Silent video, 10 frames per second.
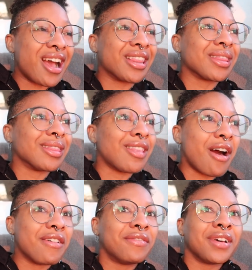I
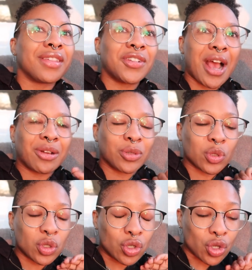love the Jackal
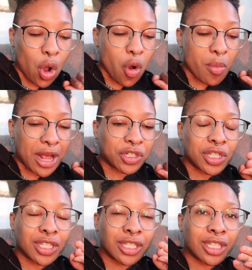so much.
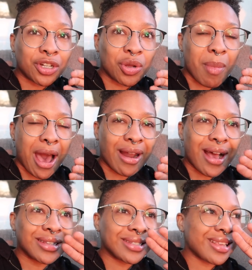She's such a
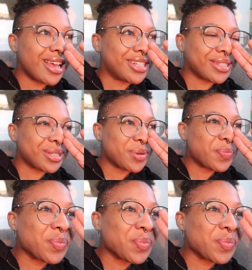badass. I just,